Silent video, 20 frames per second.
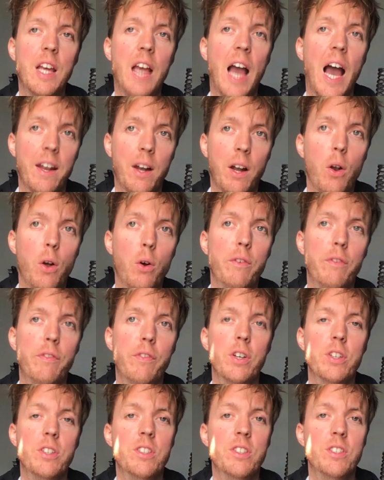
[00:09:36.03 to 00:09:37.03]
analog
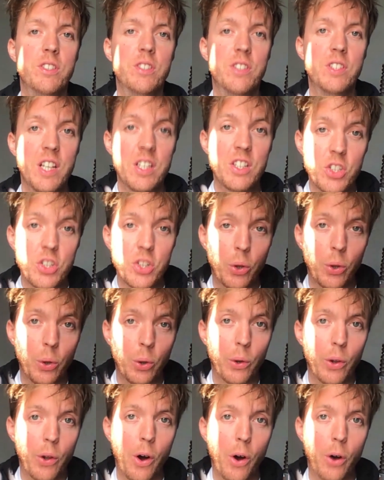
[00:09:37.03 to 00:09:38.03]
versus
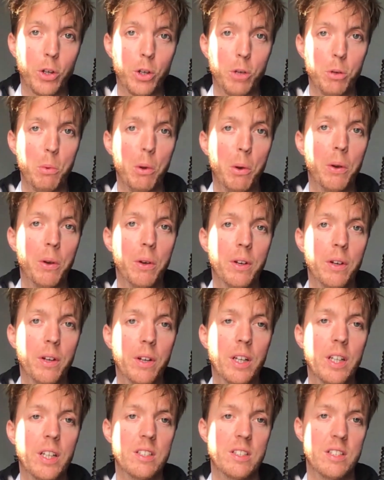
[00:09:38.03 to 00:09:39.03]
digital argument
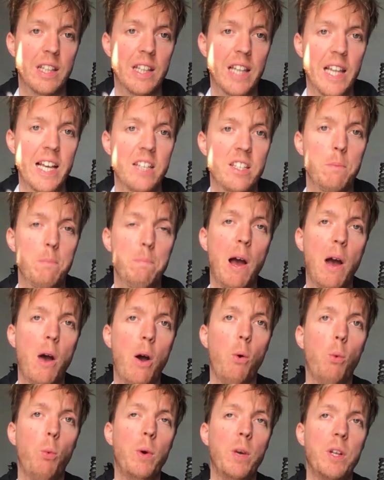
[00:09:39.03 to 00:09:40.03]
is less
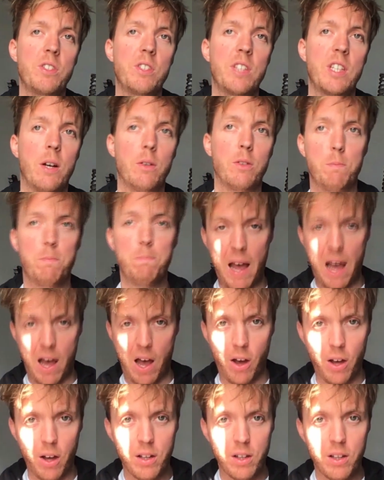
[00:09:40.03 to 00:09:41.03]
about which sounds
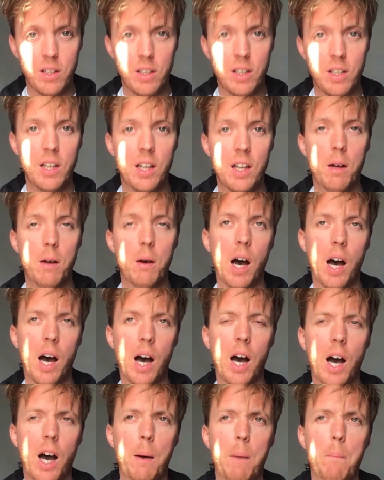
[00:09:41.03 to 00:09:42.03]
better
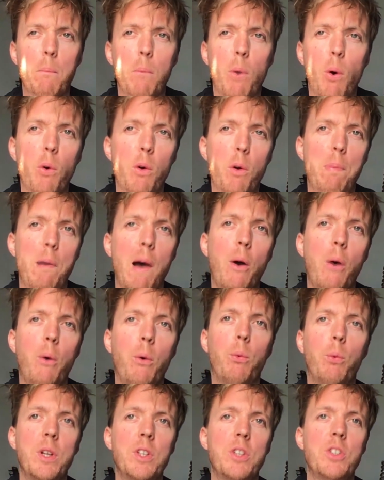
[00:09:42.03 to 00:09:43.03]
and more
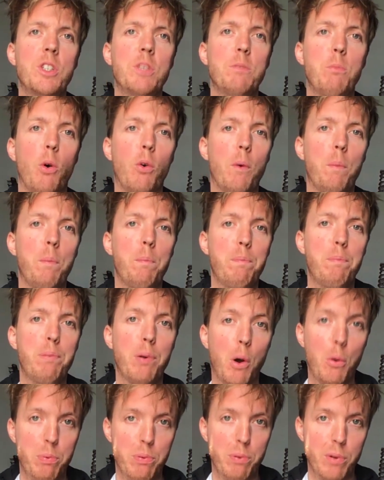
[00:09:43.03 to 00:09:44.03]
about which is more
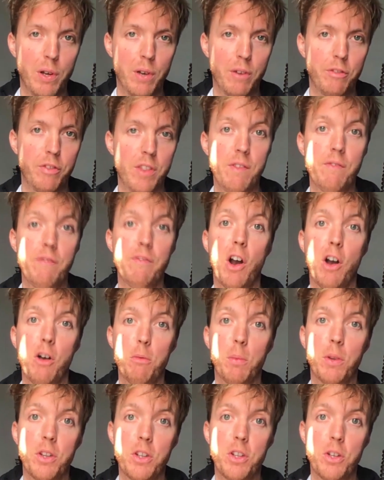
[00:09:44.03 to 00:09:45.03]
appropriate for the
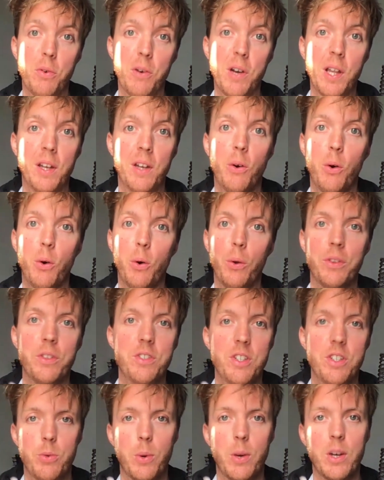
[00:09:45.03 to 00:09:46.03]
environment that you're in or the
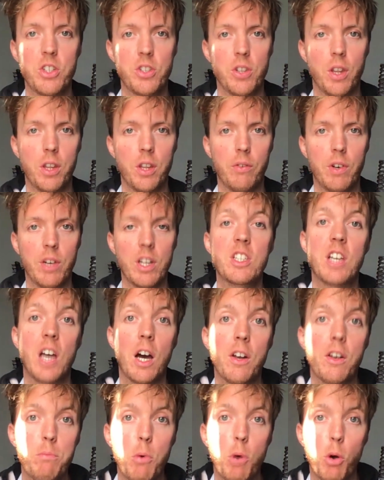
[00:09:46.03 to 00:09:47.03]
situation that you're in. It's
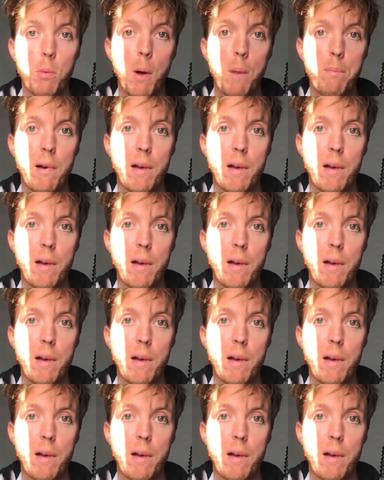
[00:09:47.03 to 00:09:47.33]
kind of more about